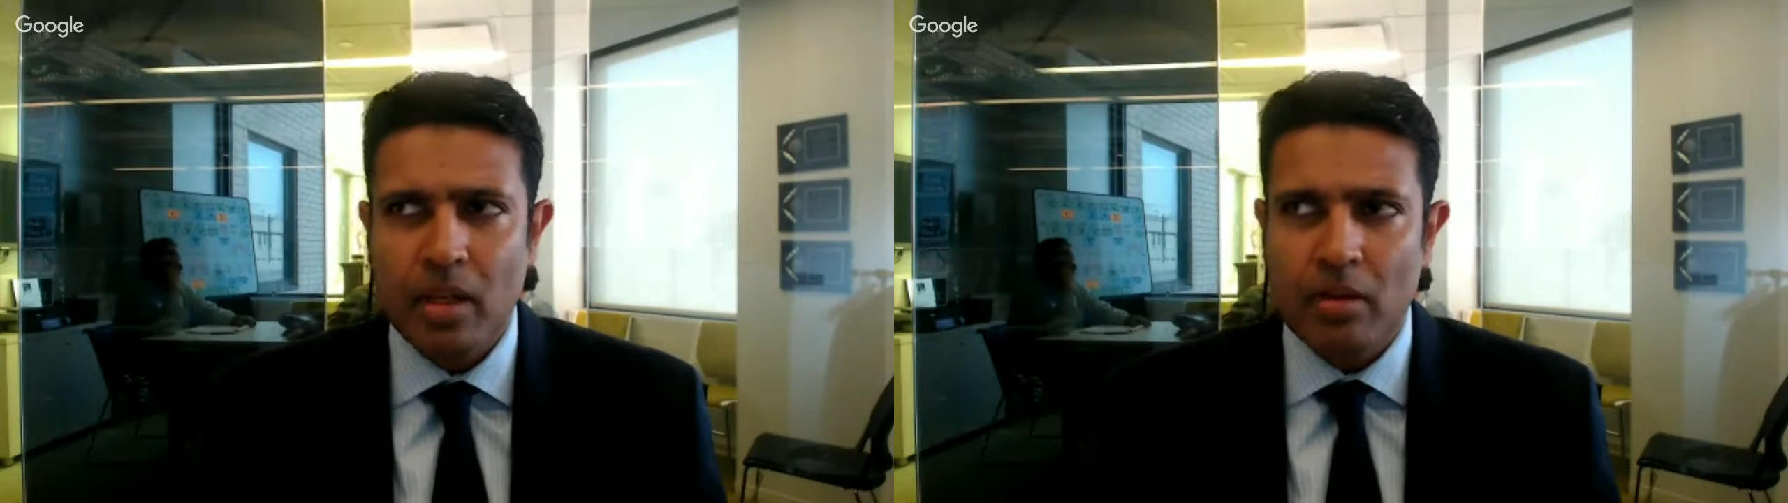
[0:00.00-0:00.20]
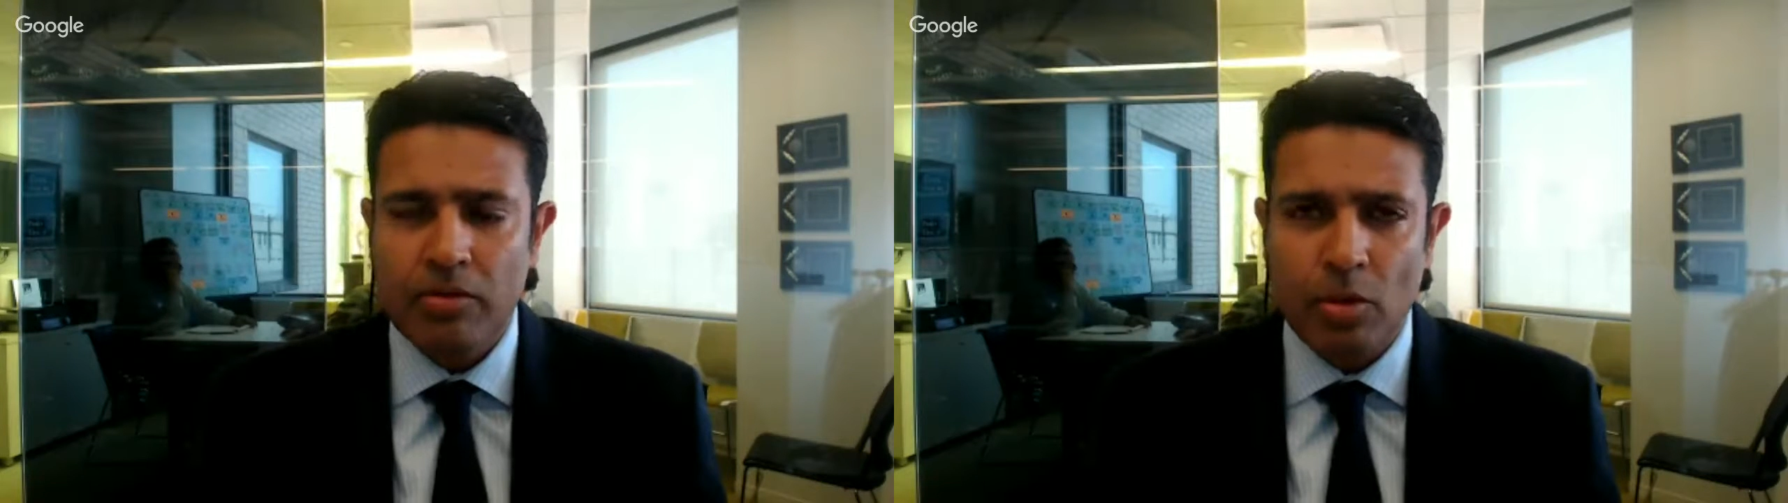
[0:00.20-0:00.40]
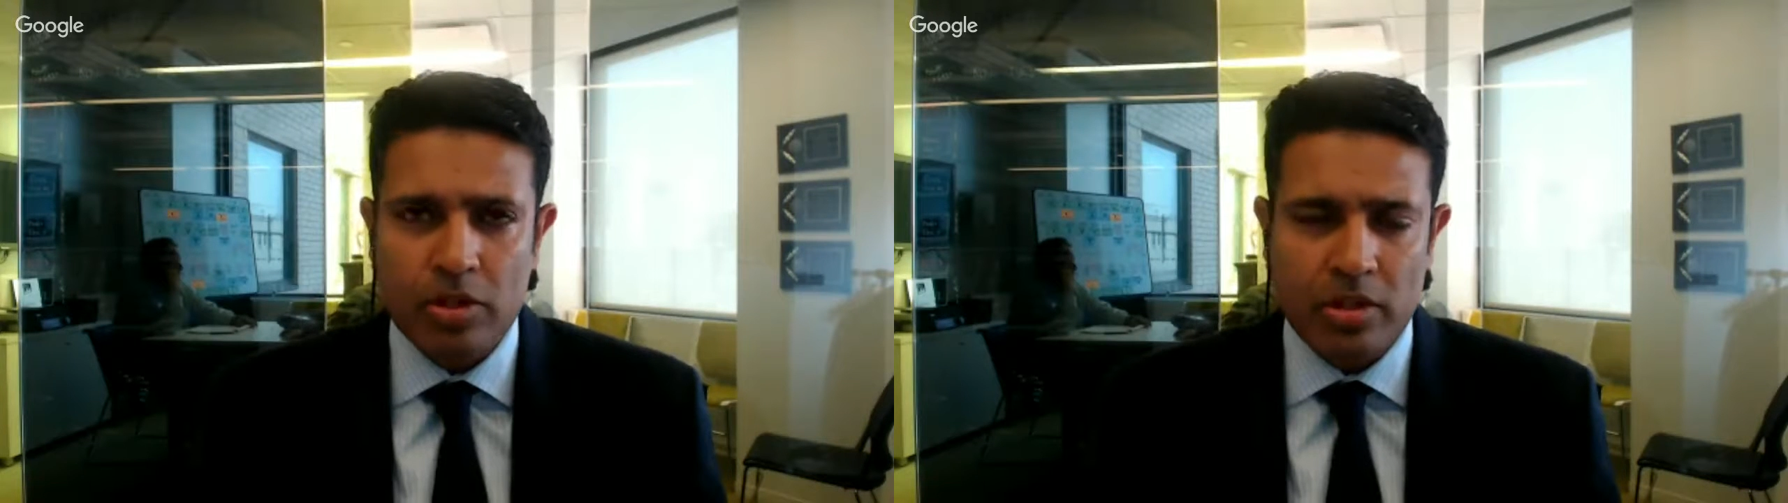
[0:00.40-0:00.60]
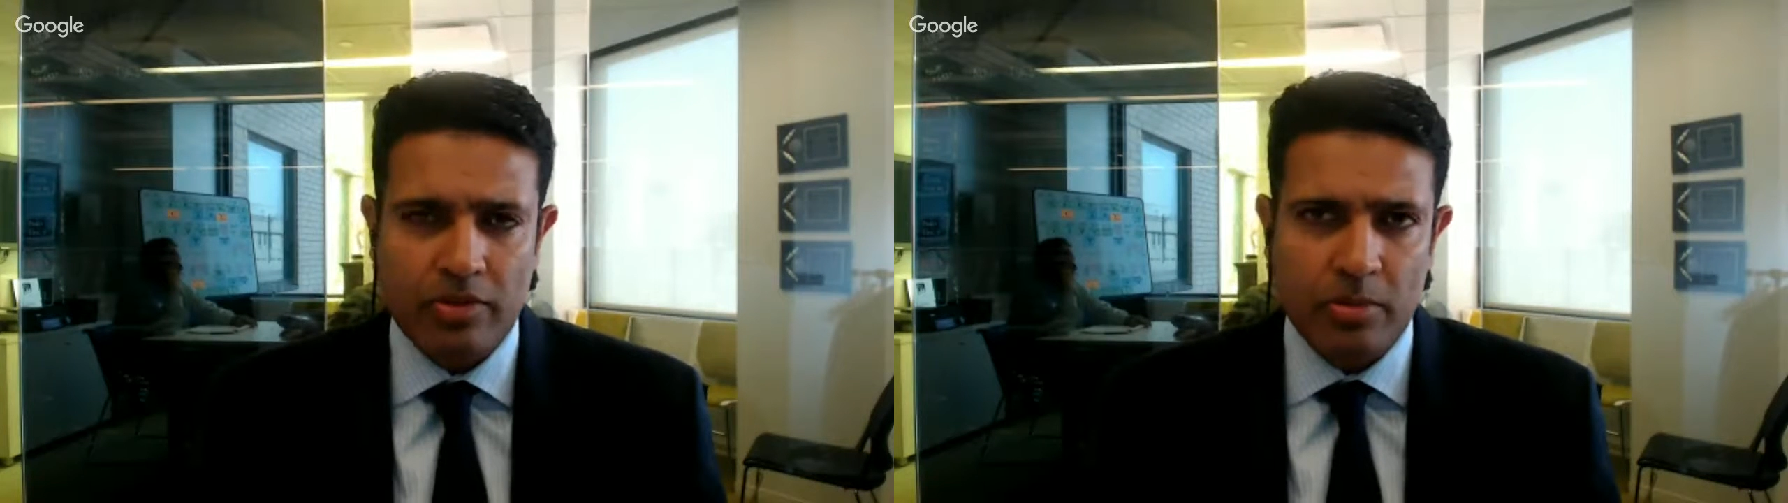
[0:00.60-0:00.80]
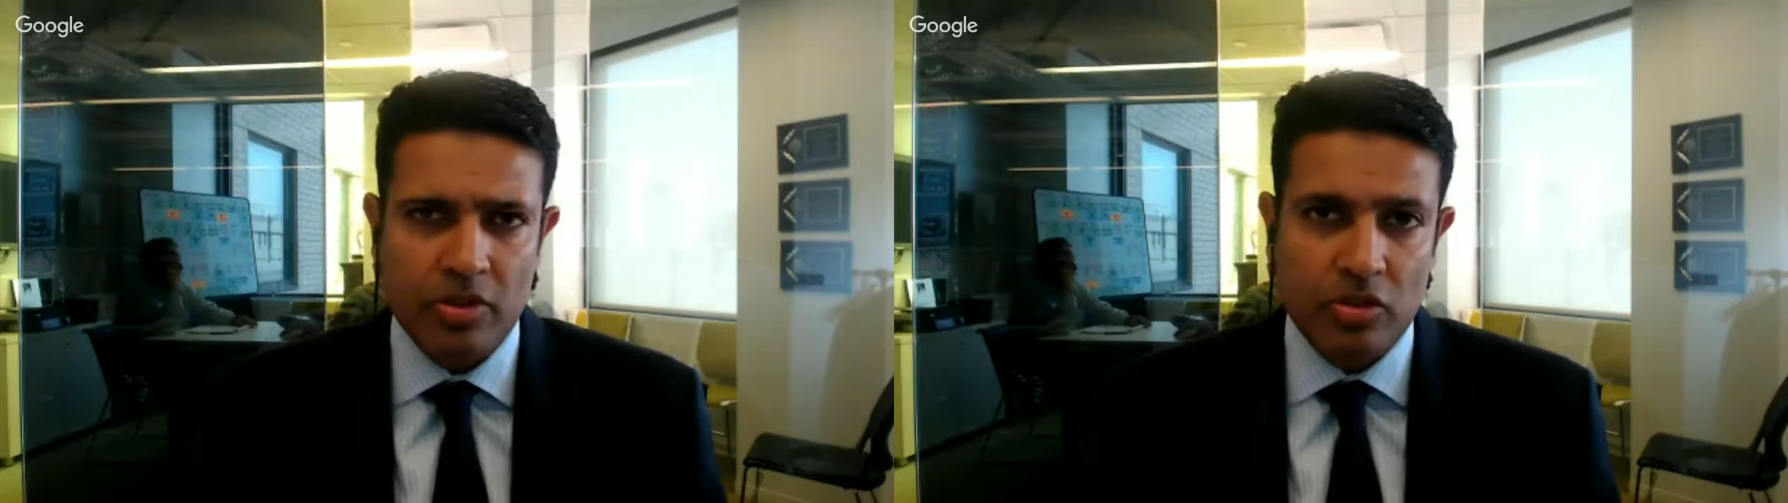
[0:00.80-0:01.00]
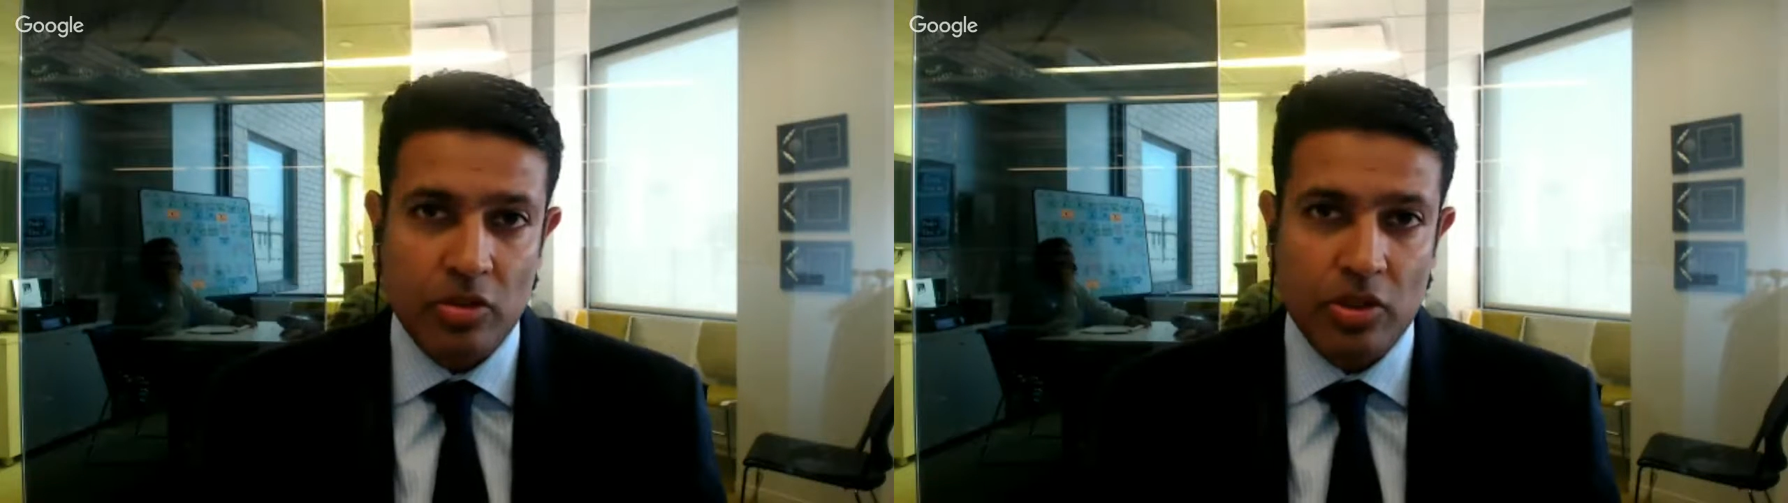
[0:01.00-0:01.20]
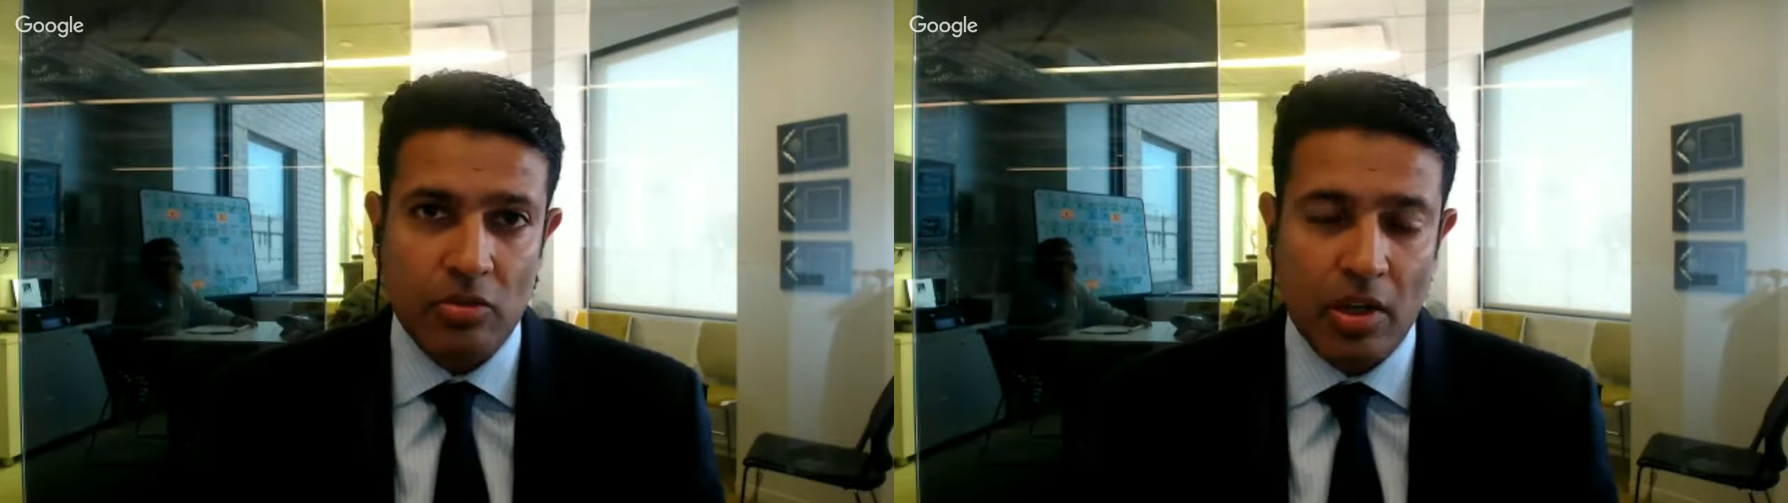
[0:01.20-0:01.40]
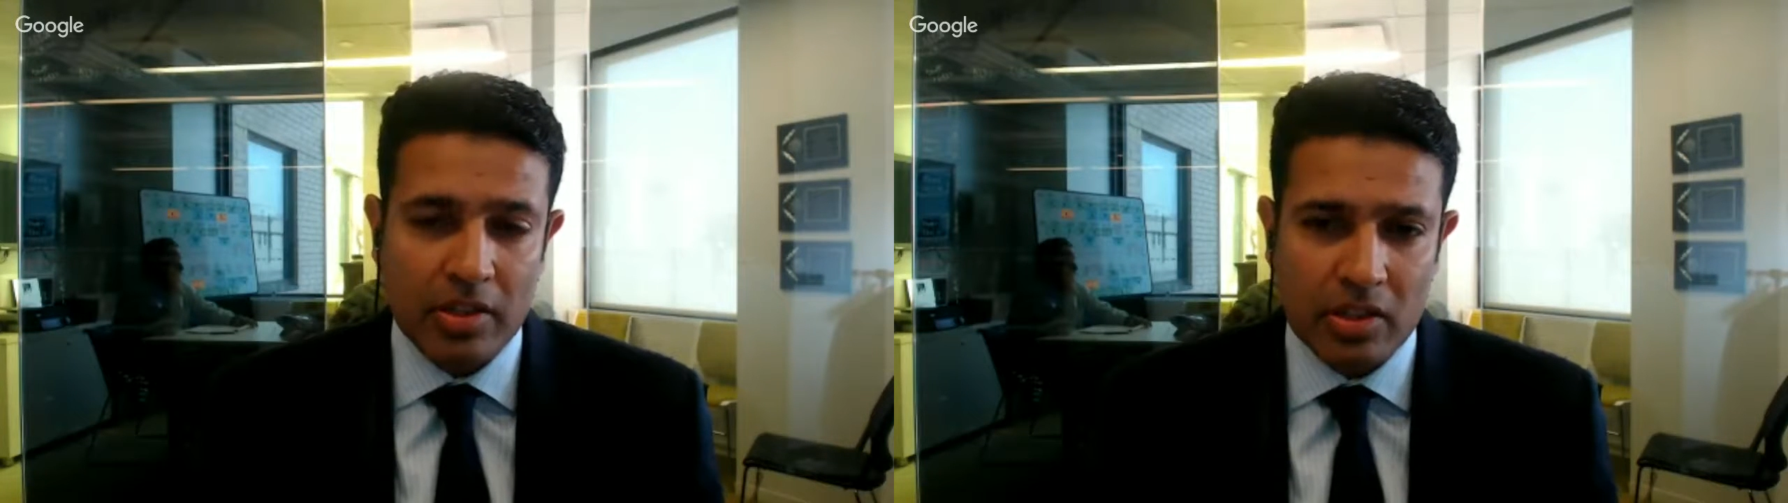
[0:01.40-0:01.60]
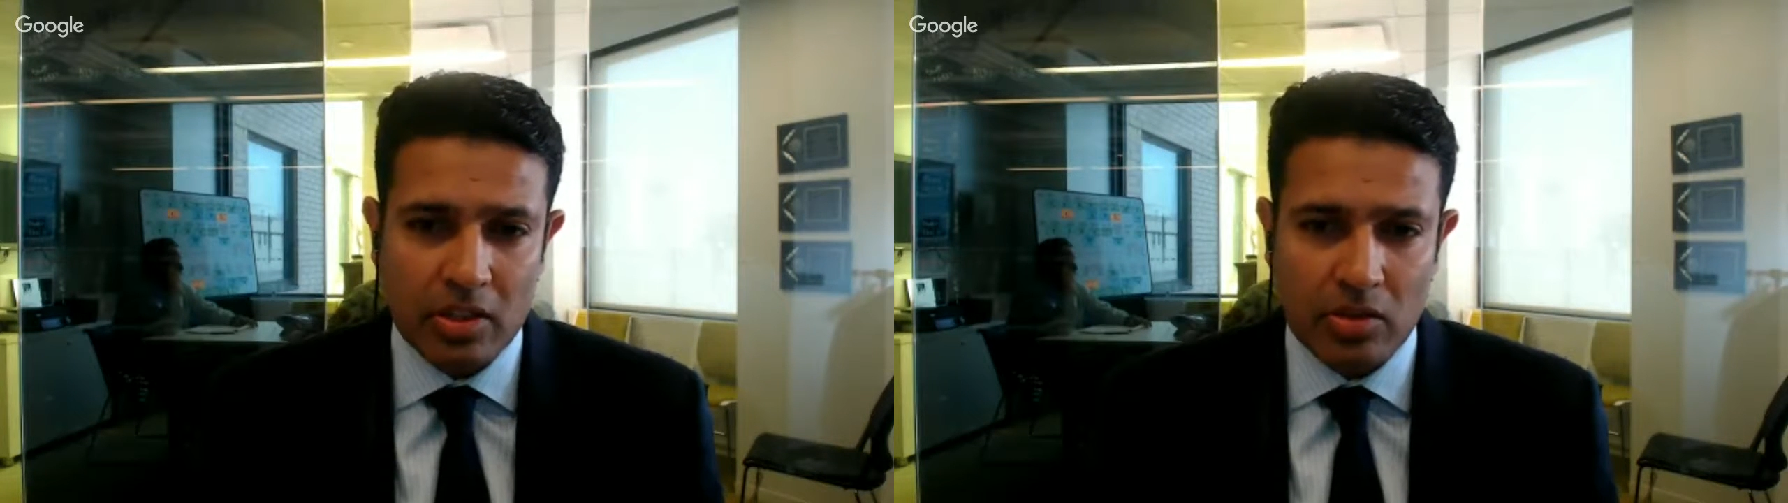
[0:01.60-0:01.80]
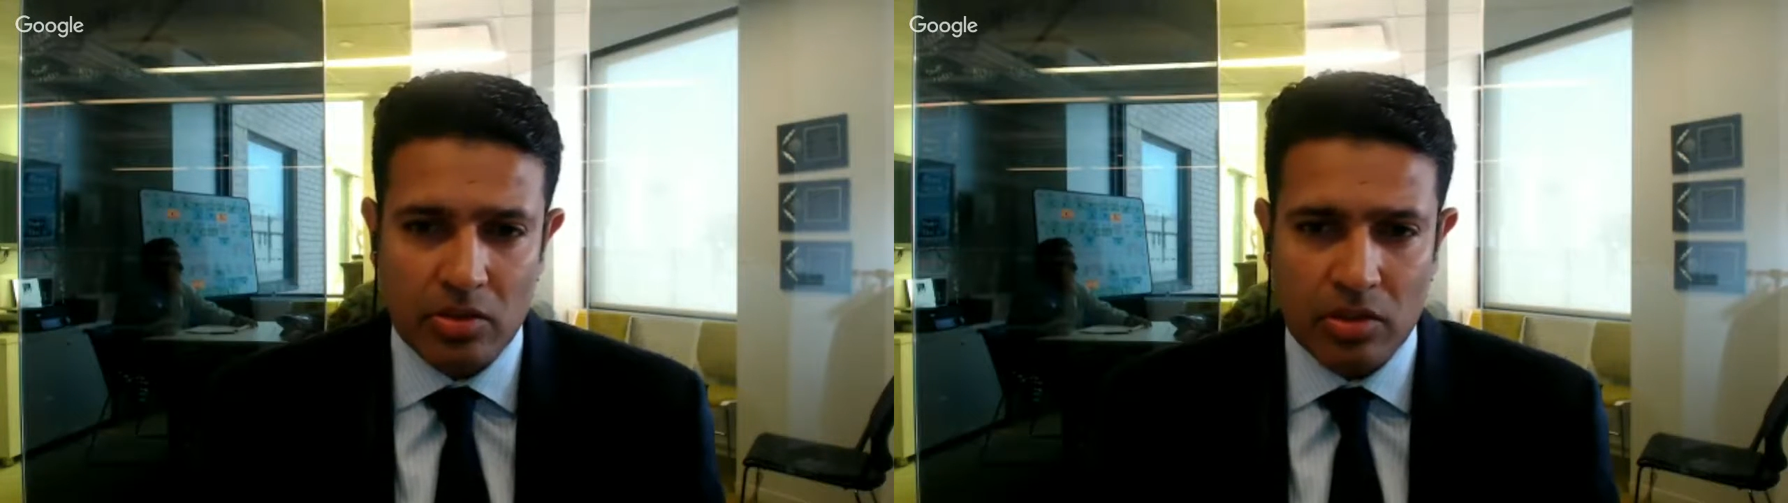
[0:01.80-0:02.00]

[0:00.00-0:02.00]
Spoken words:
unfortunately, from the search and rescue